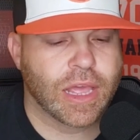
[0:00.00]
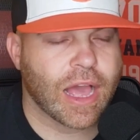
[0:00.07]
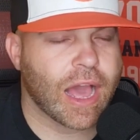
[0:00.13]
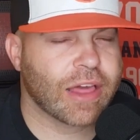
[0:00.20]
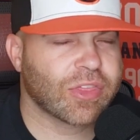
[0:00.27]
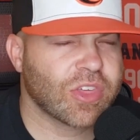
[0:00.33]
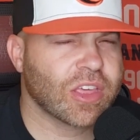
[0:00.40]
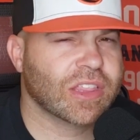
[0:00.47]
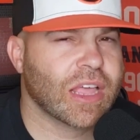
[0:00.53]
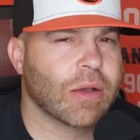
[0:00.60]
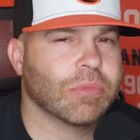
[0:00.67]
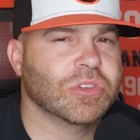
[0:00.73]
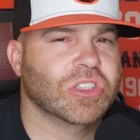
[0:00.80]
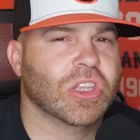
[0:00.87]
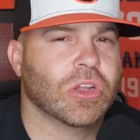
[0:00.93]
I think that
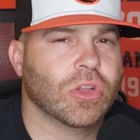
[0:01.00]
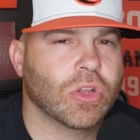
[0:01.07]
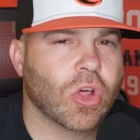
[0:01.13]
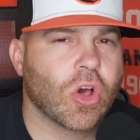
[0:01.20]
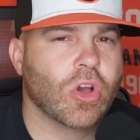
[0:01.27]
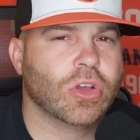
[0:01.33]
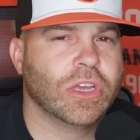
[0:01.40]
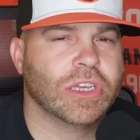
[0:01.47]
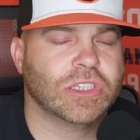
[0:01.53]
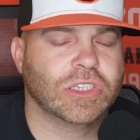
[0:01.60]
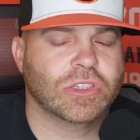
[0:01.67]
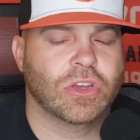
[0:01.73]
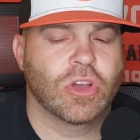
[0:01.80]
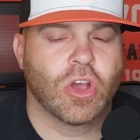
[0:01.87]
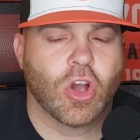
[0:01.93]
was the
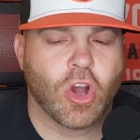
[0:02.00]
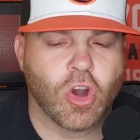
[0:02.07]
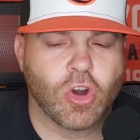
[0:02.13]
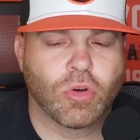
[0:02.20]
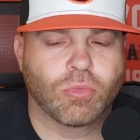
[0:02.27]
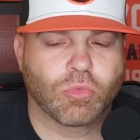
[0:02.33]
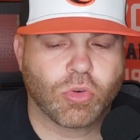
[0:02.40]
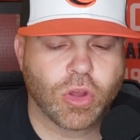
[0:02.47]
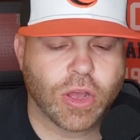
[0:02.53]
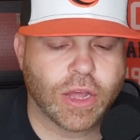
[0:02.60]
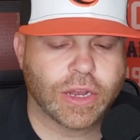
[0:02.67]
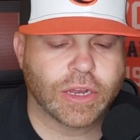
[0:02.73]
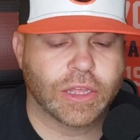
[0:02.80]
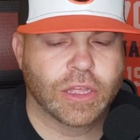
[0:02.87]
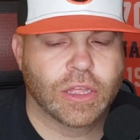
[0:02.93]
longest home
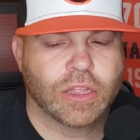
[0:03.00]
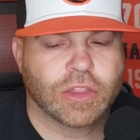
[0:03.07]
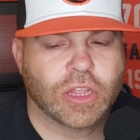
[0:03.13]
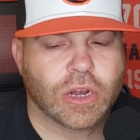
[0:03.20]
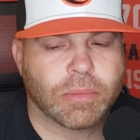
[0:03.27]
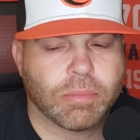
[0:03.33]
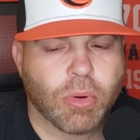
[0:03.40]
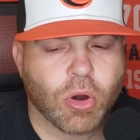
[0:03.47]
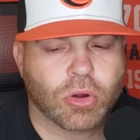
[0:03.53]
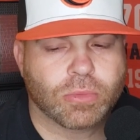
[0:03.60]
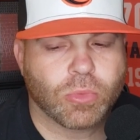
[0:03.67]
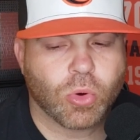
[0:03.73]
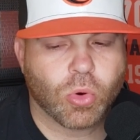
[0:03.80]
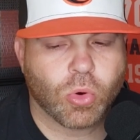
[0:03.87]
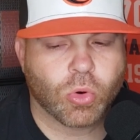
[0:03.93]
run that a
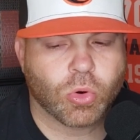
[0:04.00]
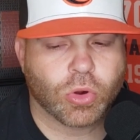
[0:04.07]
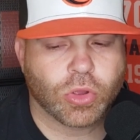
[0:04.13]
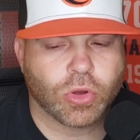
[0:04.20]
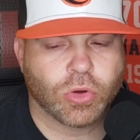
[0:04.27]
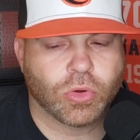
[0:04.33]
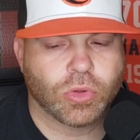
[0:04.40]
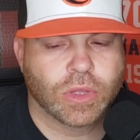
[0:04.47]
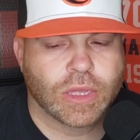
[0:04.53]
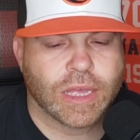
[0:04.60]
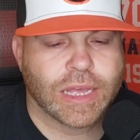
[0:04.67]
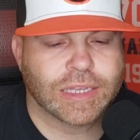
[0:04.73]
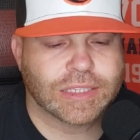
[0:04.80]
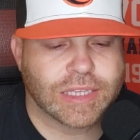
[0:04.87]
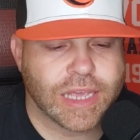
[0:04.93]
Baltimore Oriole
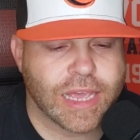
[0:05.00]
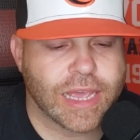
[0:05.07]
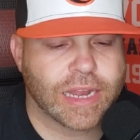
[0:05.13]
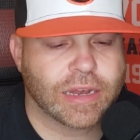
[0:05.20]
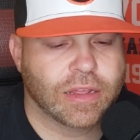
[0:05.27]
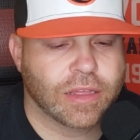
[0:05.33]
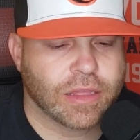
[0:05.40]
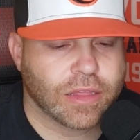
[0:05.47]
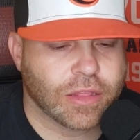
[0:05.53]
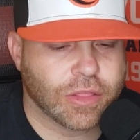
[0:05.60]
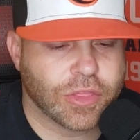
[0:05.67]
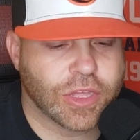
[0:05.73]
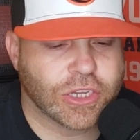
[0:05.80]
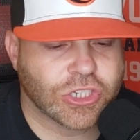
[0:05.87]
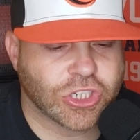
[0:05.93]
has hit
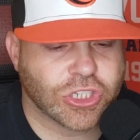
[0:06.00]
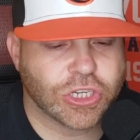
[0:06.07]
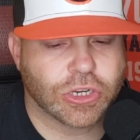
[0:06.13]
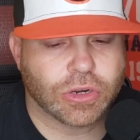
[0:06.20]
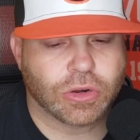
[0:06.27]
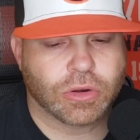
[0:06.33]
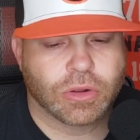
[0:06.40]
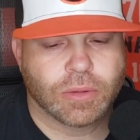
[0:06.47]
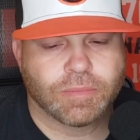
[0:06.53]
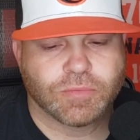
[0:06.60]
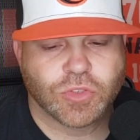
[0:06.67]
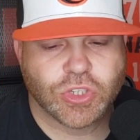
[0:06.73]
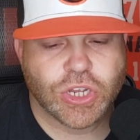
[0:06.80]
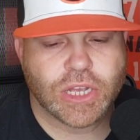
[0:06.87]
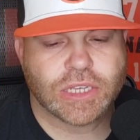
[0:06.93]
this year.
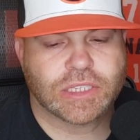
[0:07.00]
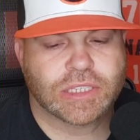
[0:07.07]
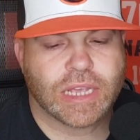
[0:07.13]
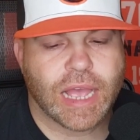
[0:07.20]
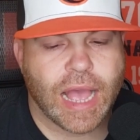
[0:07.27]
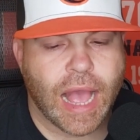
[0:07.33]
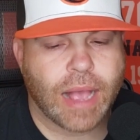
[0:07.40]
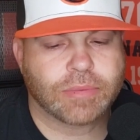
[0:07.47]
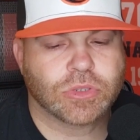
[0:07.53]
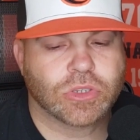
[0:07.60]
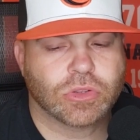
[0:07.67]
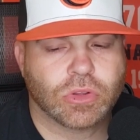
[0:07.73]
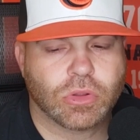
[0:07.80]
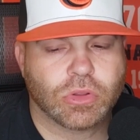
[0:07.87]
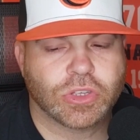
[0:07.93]
Just
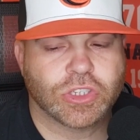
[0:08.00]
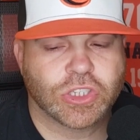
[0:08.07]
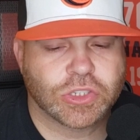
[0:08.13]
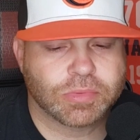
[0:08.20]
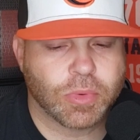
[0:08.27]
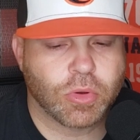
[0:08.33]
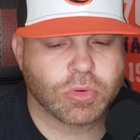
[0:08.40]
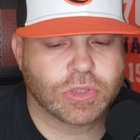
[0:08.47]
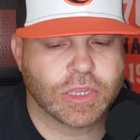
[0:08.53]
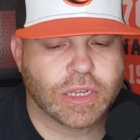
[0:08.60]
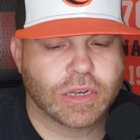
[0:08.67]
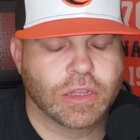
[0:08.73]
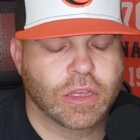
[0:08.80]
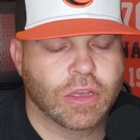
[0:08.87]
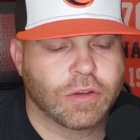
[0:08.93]
absolutely smoked
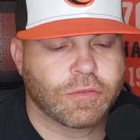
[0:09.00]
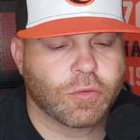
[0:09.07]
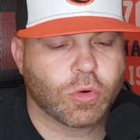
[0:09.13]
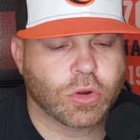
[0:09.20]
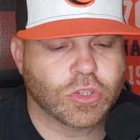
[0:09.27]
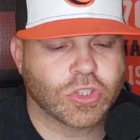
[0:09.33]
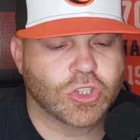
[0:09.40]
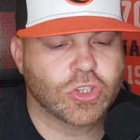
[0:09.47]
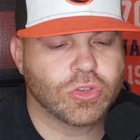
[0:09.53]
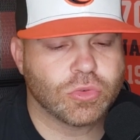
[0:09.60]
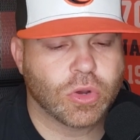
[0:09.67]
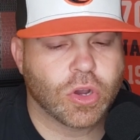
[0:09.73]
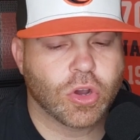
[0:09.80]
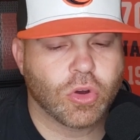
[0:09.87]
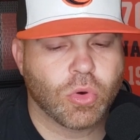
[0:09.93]
it for a
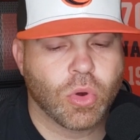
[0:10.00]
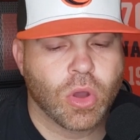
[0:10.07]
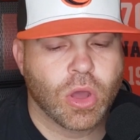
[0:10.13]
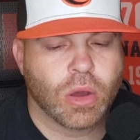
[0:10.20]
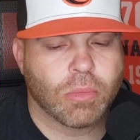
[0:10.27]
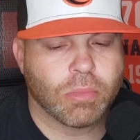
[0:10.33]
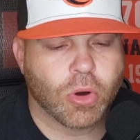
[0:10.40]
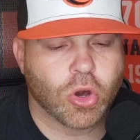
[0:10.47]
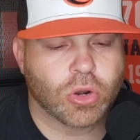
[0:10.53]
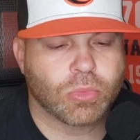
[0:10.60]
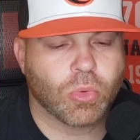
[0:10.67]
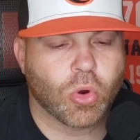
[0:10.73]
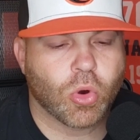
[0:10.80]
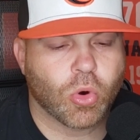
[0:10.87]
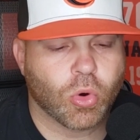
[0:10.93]
2-0
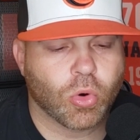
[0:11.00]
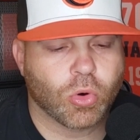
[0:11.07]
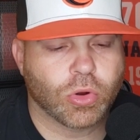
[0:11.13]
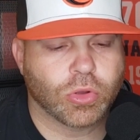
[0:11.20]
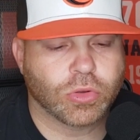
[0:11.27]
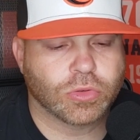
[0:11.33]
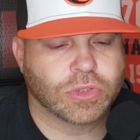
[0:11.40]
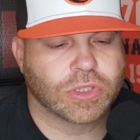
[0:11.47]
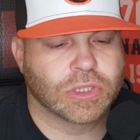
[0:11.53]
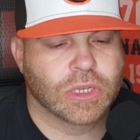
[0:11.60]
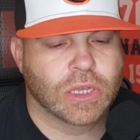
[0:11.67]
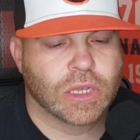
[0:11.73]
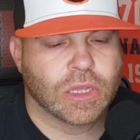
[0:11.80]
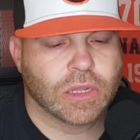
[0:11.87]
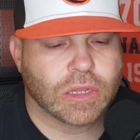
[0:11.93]
Baltimore Orioles
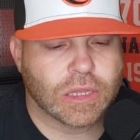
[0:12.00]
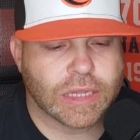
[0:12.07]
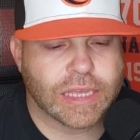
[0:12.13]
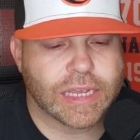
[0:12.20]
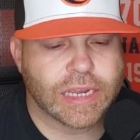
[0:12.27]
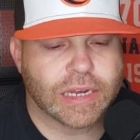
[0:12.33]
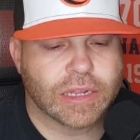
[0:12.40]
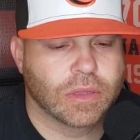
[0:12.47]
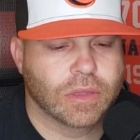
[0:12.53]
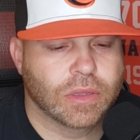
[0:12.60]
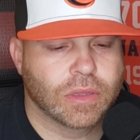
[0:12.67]
lead.